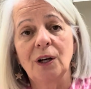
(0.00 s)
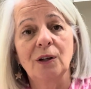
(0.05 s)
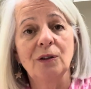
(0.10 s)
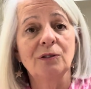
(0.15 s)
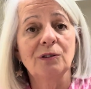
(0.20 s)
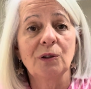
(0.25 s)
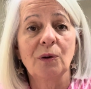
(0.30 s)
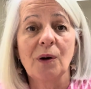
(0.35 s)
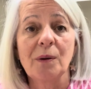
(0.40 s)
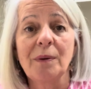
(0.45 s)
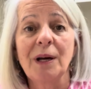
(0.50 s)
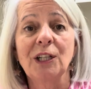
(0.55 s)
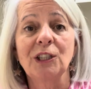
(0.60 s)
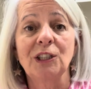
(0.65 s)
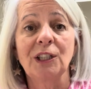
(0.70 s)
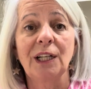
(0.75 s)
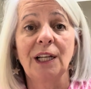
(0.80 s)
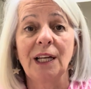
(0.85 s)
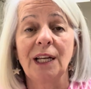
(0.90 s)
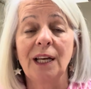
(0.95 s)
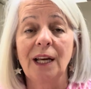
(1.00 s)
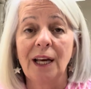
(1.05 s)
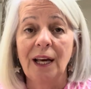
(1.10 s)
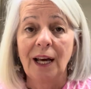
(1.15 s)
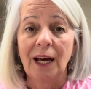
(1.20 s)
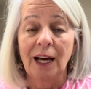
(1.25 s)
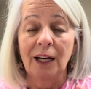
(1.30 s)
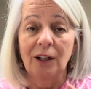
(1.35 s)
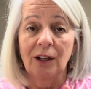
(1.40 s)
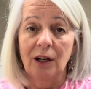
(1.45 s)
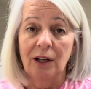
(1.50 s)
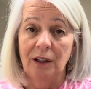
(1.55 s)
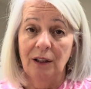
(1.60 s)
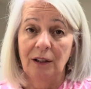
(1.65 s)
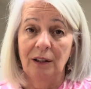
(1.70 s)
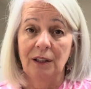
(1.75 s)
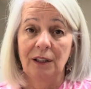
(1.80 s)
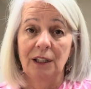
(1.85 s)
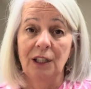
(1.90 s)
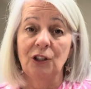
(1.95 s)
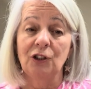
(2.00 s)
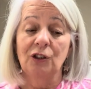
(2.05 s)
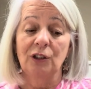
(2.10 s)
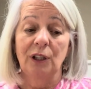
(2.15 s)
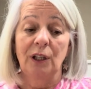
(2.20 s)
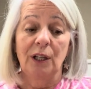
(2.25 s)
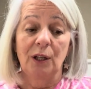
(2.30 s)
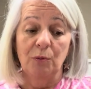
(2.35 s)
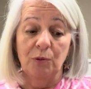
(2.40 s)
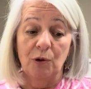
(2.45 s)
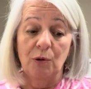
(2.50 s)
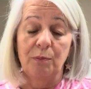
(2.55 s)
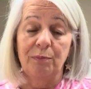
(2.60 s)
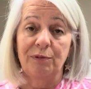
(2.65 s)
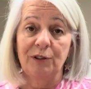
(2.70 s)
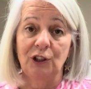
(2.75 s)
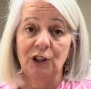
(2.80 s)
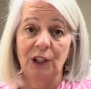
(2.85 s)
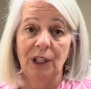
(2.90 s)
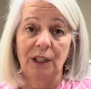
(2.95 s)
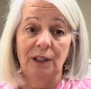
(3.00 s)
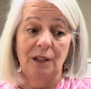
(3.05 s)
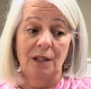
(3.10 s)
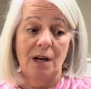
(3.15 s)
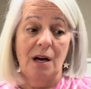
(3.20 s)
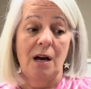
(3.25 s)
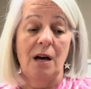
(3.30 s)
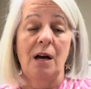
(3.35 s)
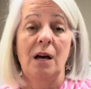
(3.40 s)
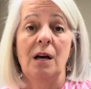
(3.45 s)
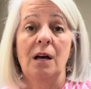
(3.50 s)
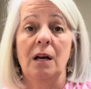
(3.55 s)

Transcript: so I'm actually, and I literally will project that